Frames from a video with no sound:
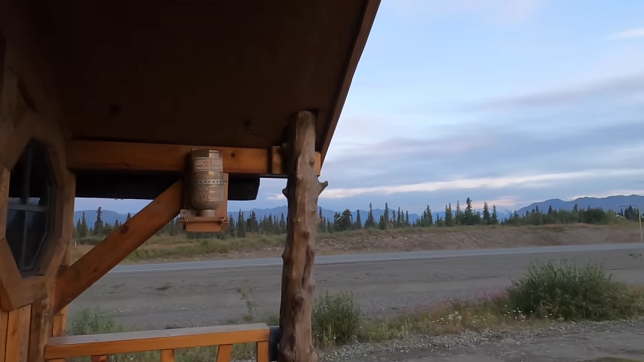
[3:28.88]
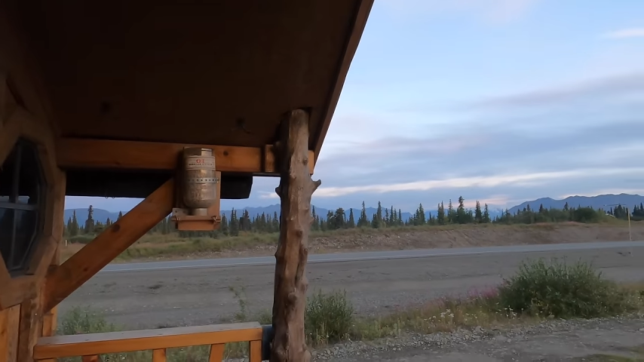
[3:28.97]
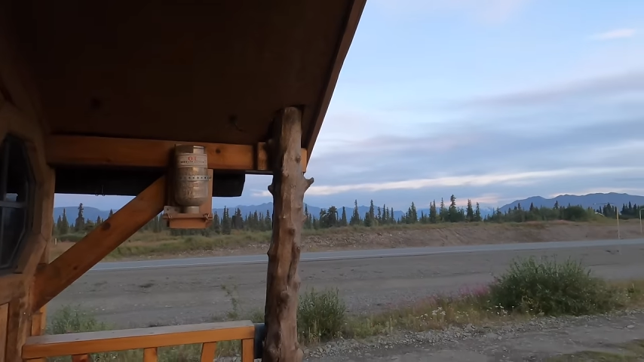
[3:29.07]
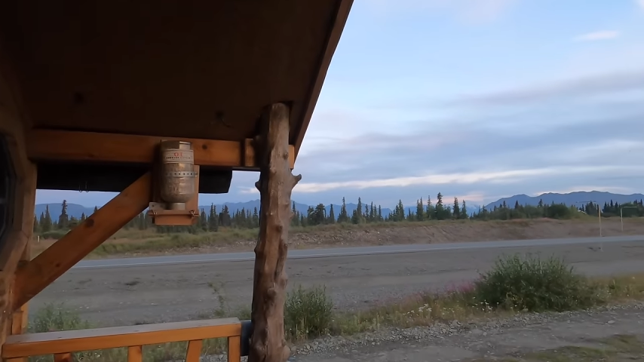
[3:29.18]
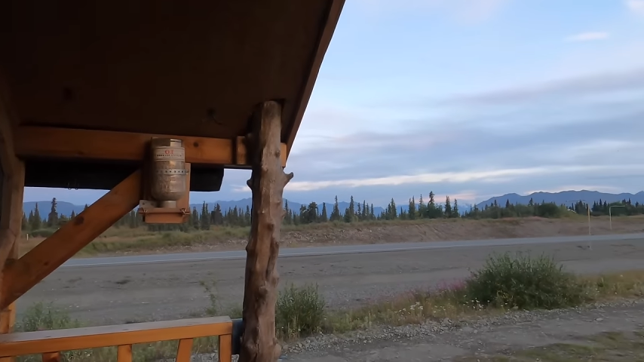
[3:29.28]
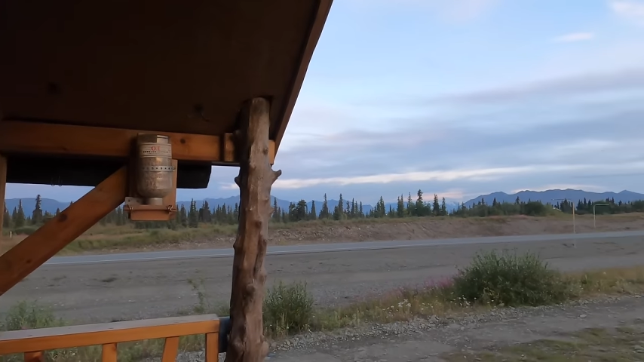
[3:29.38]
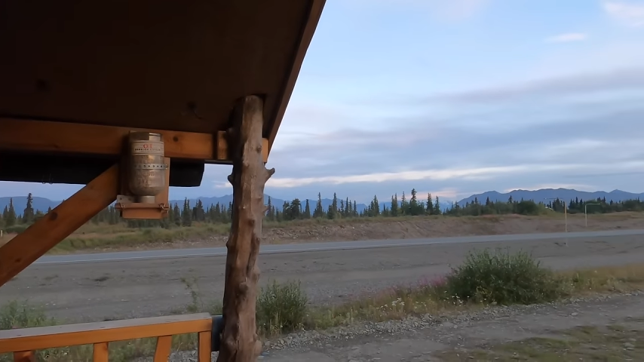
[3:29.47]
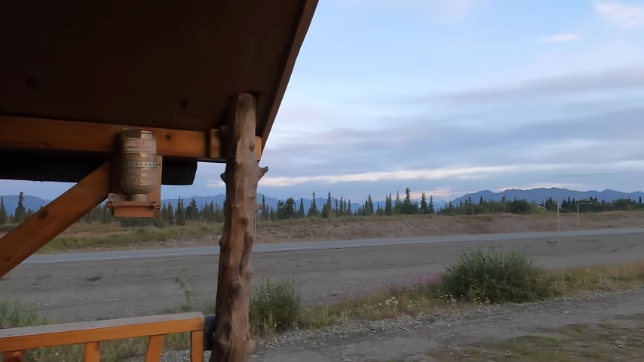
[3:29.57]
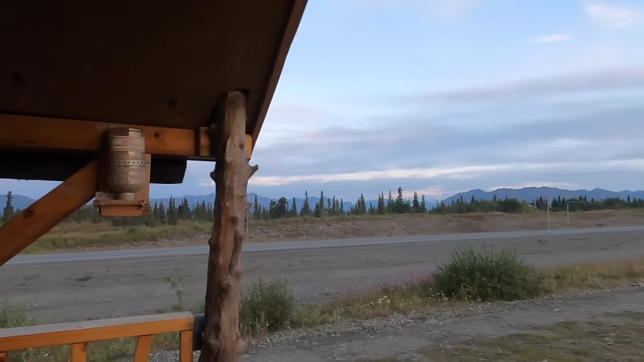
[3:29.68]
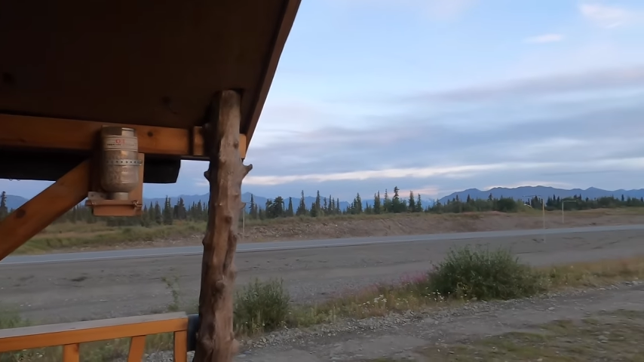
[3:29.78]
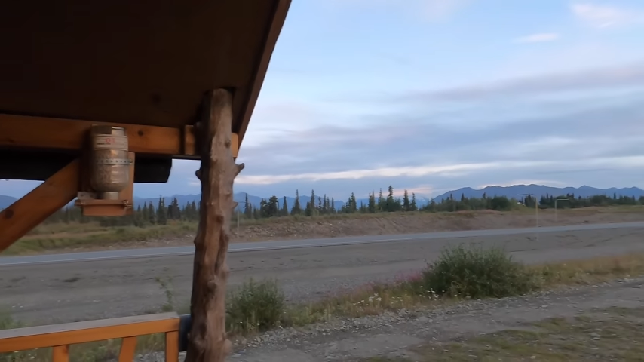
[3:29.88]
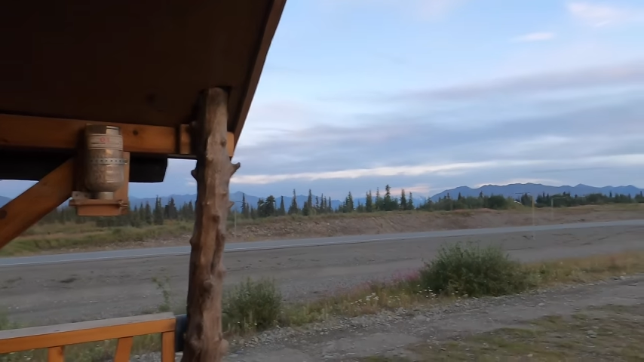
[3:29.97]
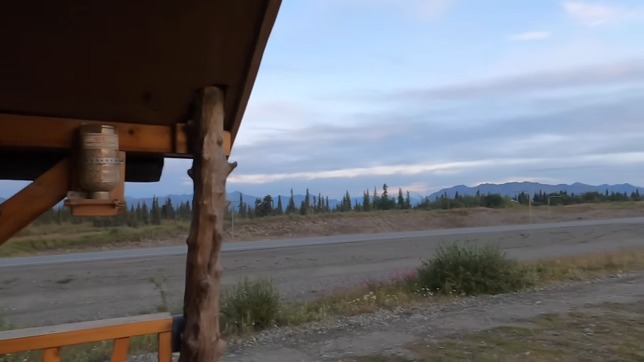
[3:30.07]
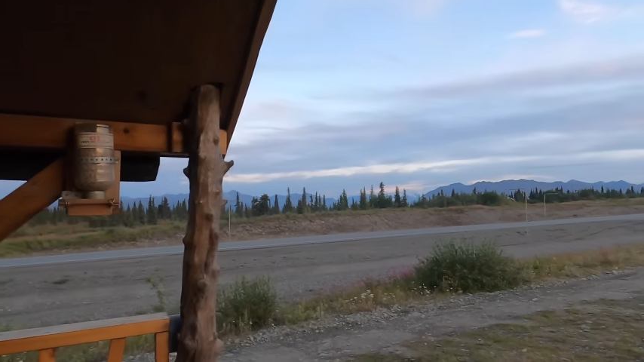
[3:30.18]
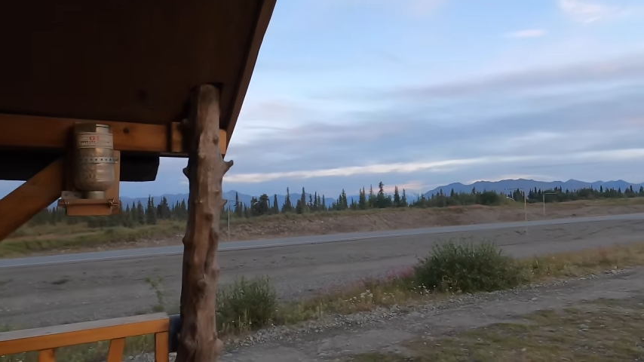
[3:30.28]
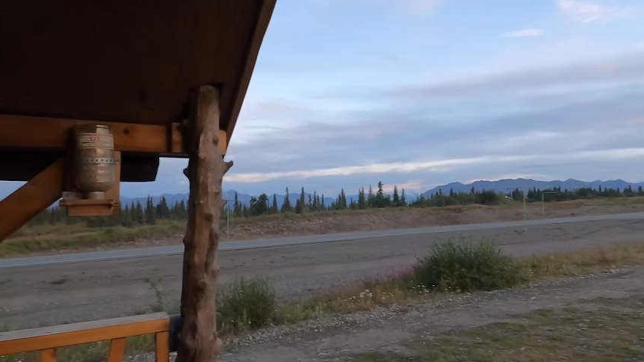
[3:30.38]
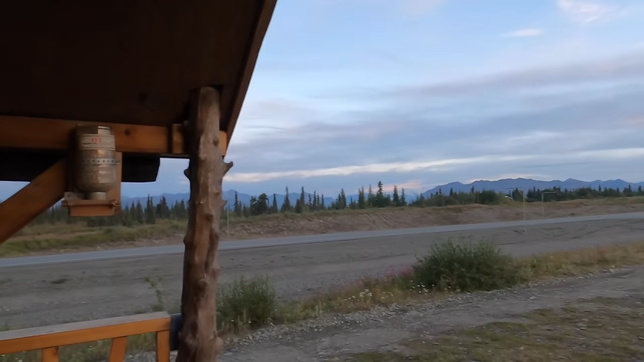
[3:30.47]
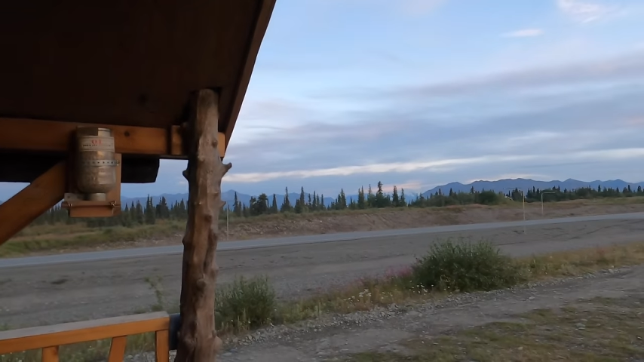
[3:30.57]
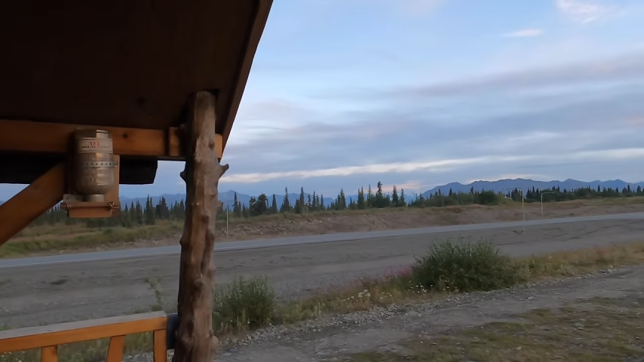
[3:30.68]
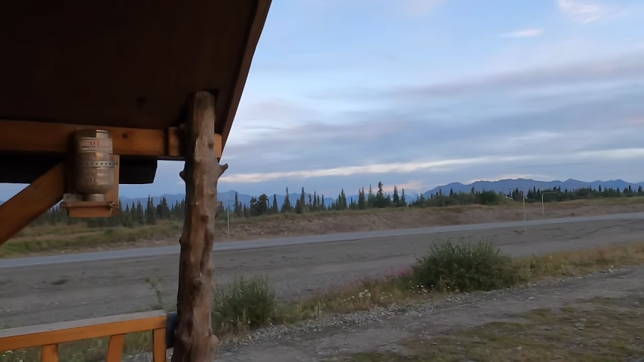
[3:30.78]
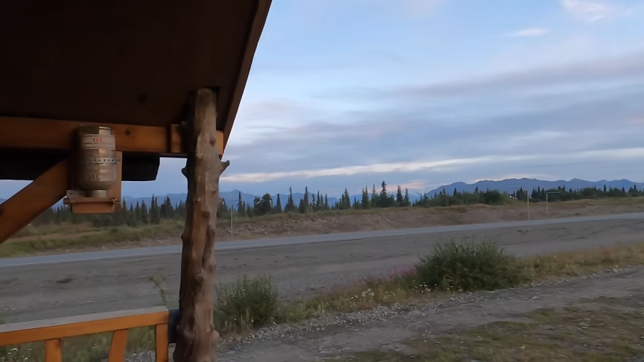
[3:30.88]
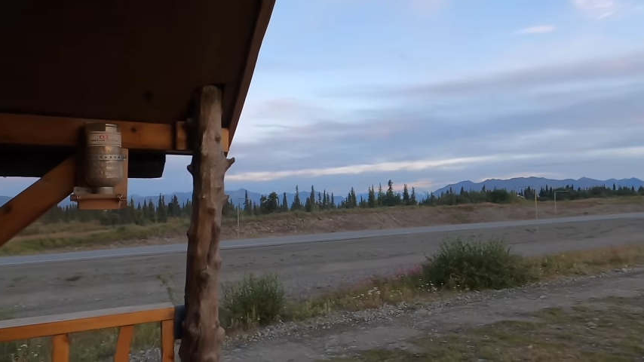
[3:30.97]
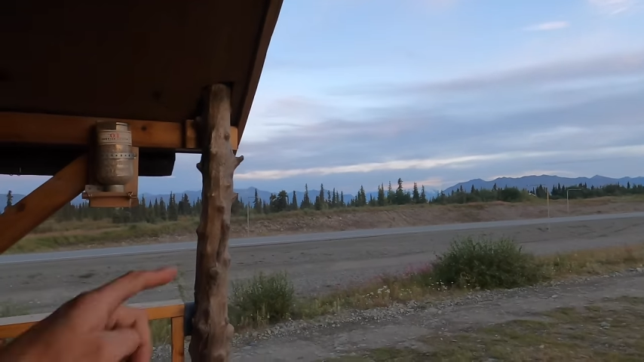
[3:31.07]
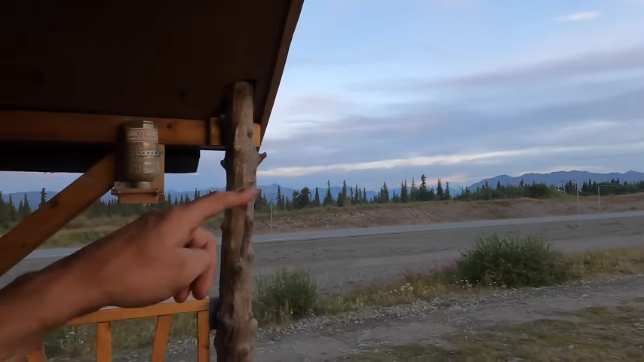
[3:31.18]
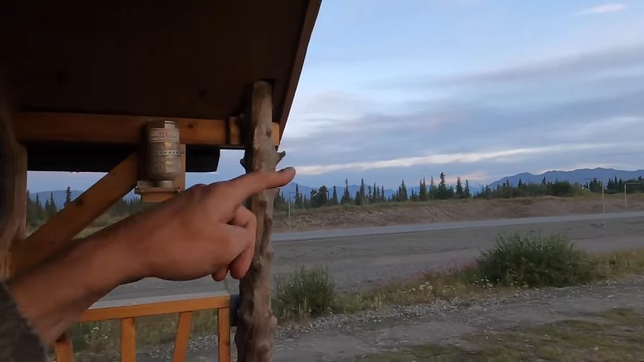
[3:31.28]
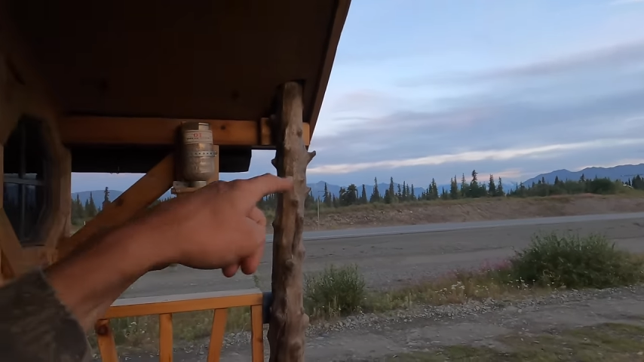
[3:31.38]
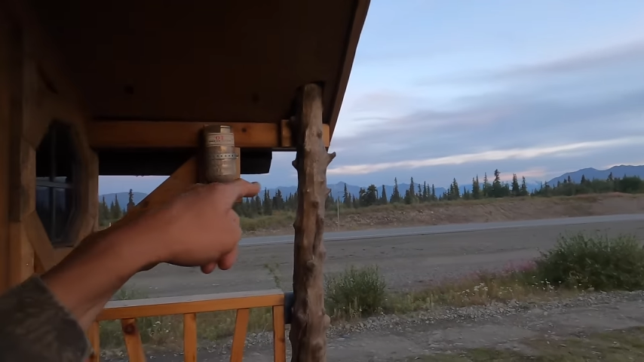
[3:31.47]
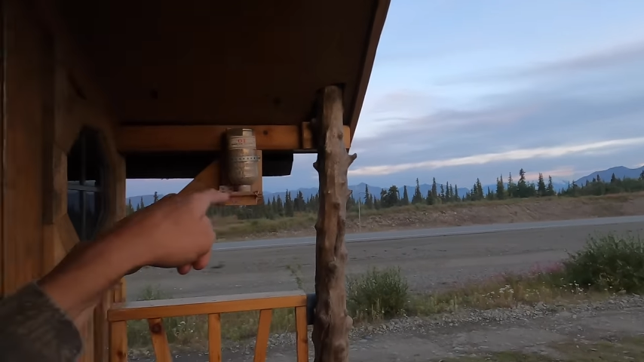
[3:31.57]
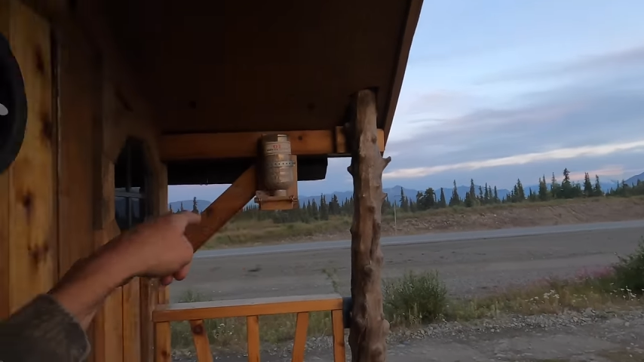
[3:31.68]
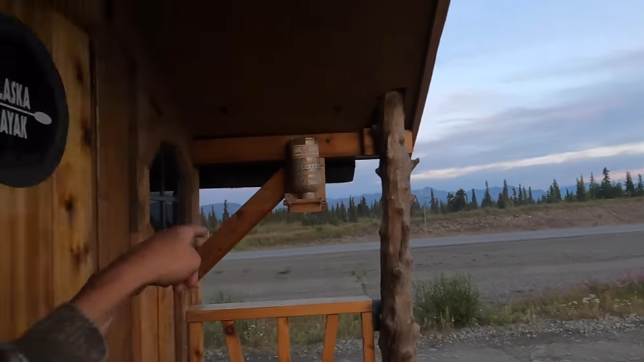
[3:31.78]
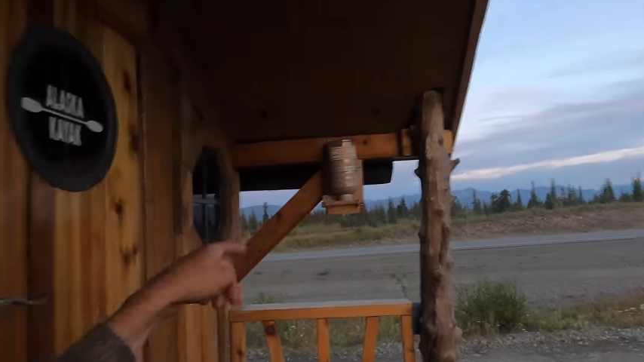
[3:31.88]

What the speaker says: Nobody's mouth can be seen.